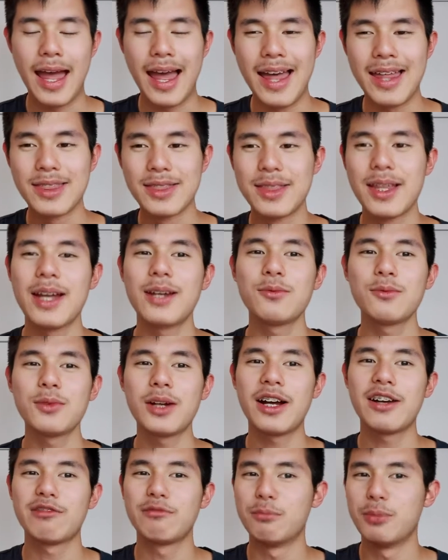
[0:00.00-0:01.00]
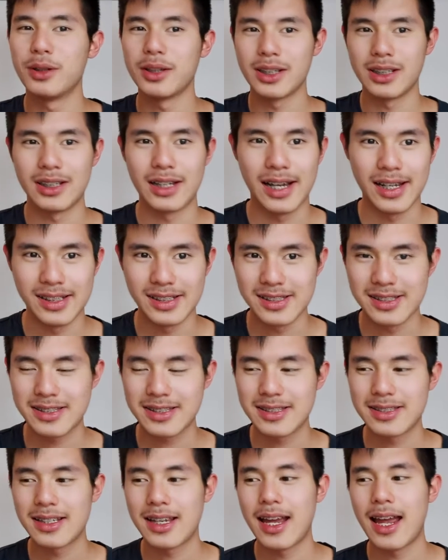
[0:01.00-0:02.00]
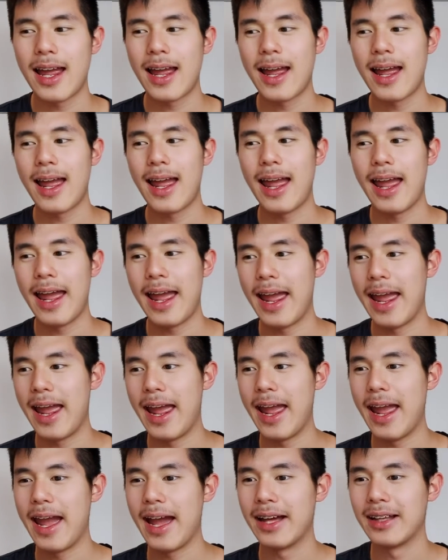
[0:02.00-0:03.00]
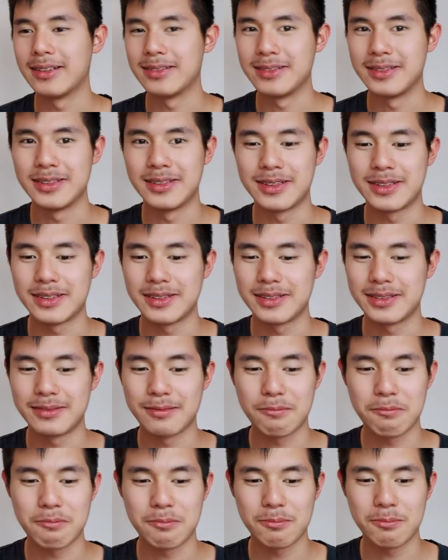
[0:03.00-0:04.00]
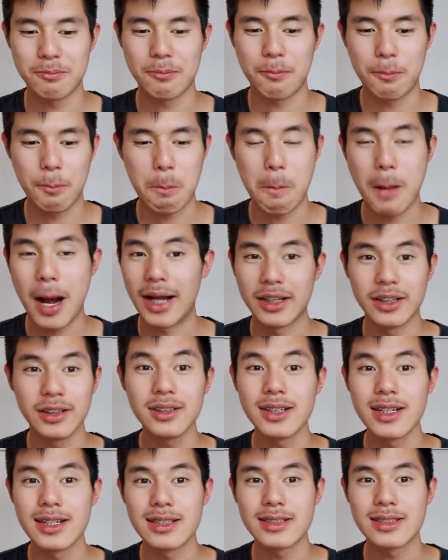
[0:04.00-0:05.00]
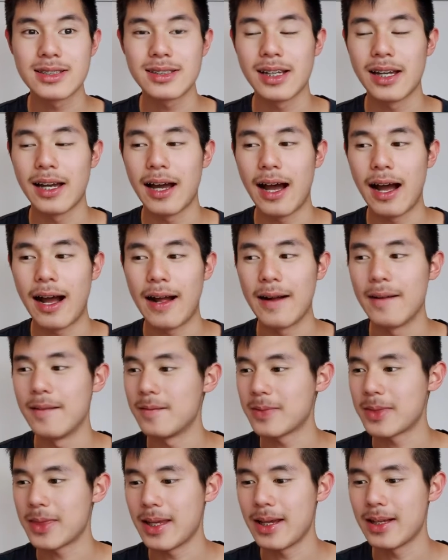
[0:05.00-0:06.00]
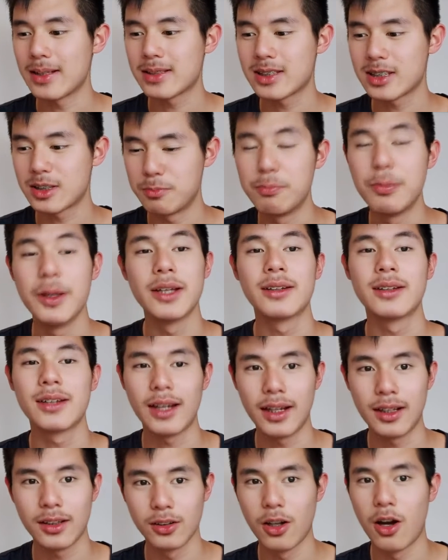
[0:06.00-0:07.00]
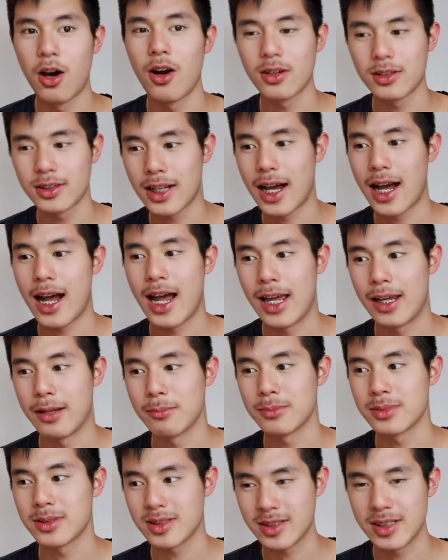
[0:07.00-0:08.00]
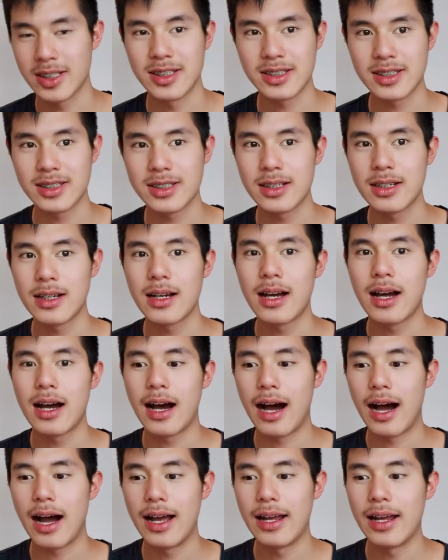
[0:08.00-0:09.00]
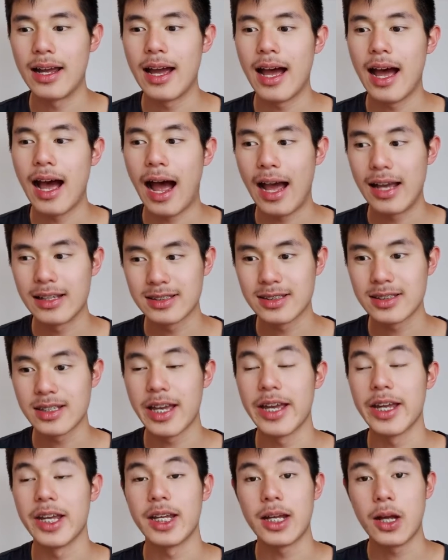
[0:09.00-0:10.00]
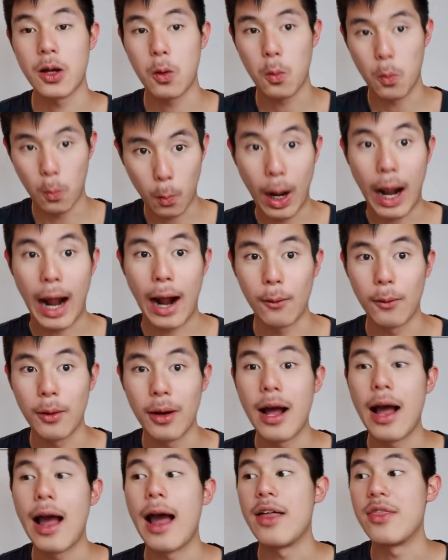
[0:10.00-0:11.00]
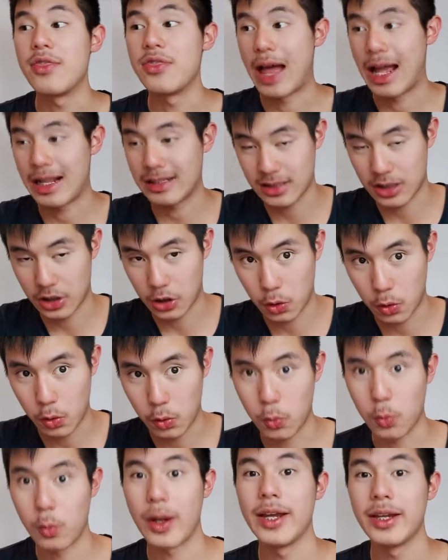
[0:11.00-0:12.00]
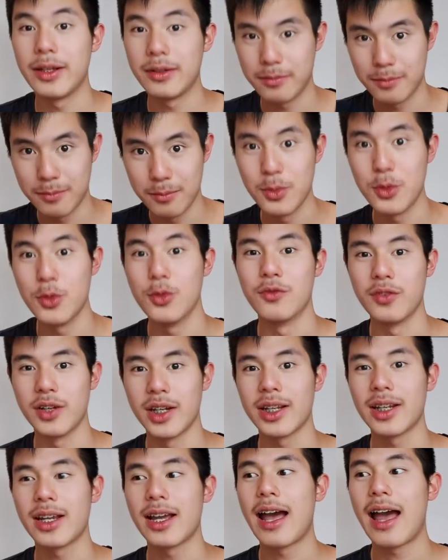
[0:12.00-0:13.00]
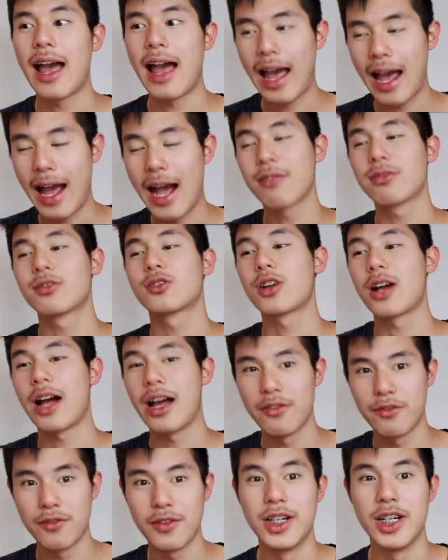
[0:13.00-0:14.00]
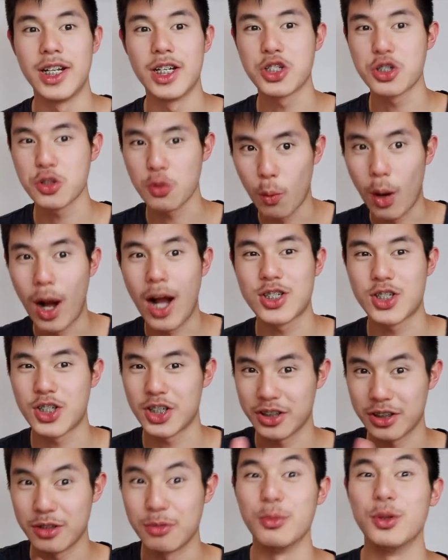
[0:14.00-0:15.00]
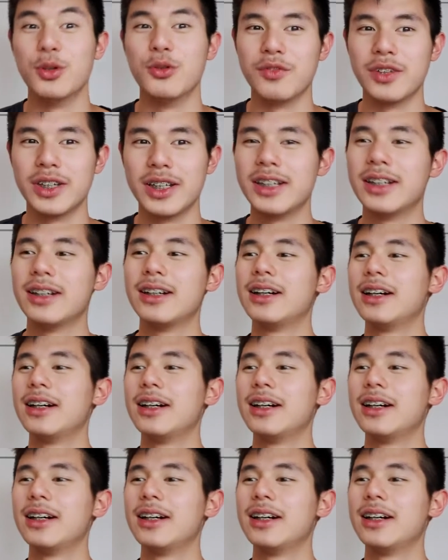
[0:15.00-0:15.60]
And then we have Boogie Nights, and my goodness, it's been a long time since I say, wow, that's a great movie, after I finish watching the movie.